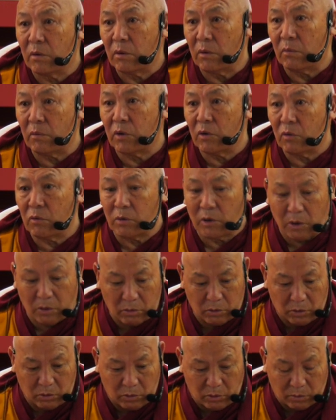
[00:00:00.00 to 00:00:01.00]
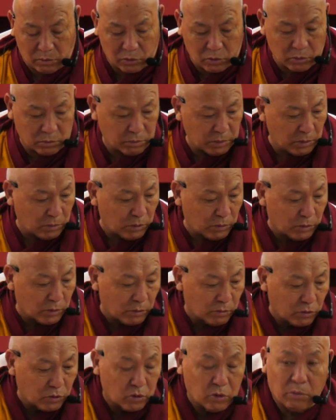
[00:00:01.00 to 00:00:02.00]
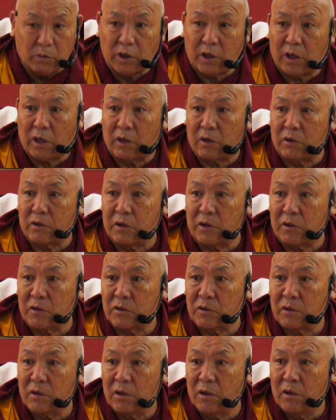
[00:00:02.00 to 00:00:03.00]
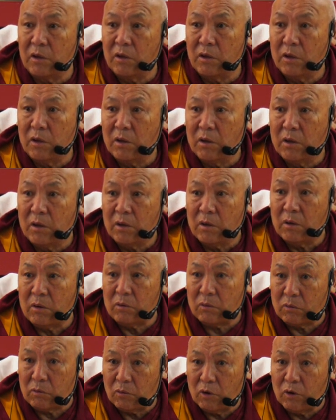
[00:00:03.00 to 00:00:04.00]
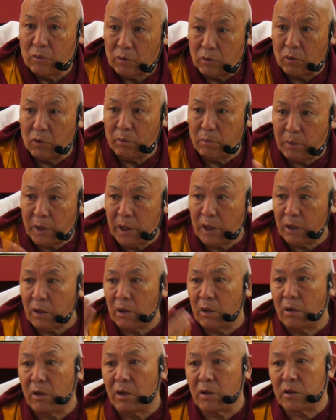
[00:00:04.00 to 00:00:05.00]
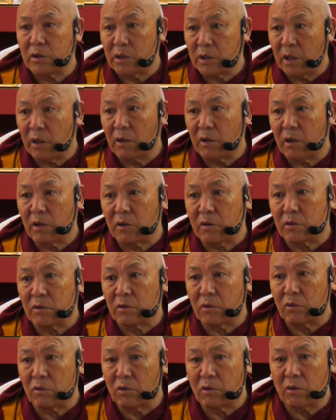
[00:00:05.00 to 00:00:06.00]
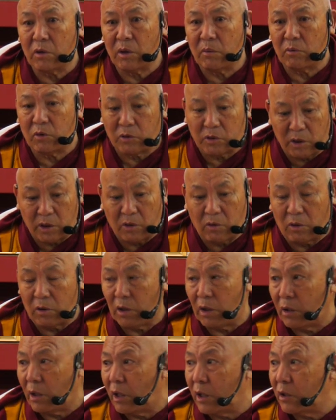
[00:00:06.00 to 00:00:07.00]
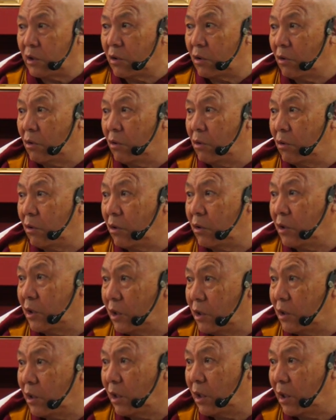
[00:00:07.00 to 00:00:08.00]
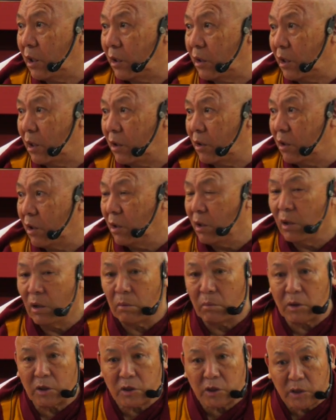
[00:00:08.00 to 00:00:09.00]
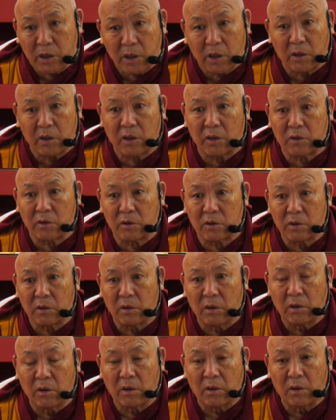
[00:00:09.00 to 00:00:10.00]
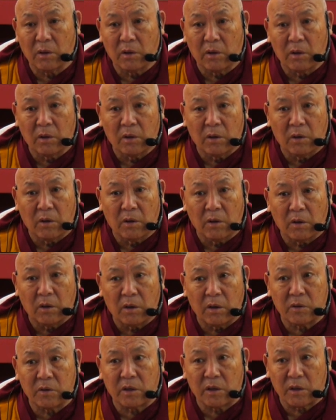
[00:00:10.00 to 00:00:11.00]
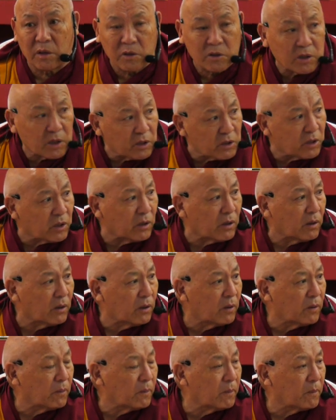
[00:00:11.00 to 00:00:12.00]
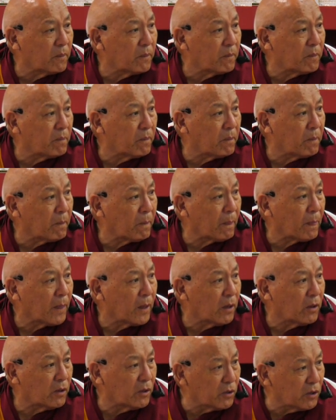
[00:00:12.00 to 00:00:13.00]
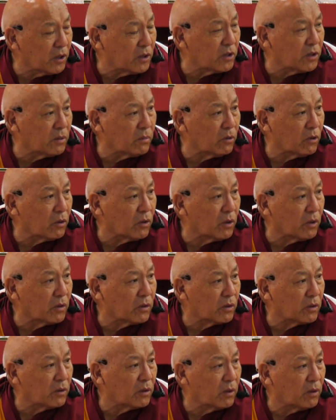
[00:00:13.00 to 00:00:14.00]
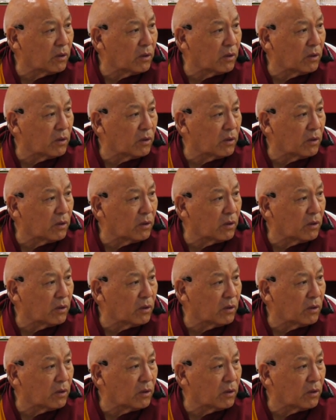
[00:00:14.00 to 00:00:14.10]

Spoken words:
When you know you have people from so many countries, Go back and share this. You don't have to sit on a high throne or anything like that, but share this as a researcher. Discuss about this.